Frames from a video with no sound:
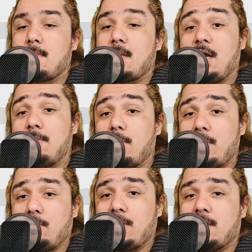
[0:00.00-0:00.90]
In a
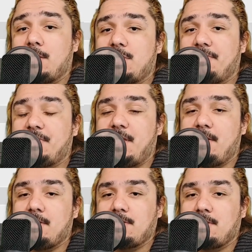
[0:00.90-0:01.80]
moment, we're going to shift
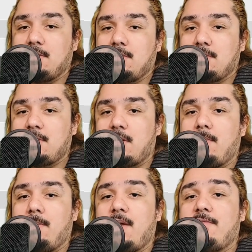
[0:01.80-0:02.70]
gears,
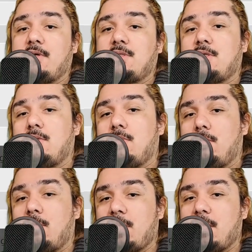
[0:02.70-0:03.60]
so if you're still
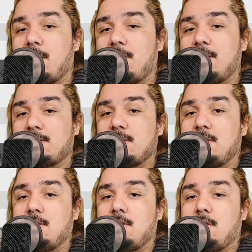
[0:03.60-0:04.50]
working on this,
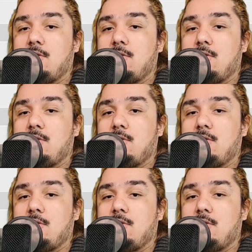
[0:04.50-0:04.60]
you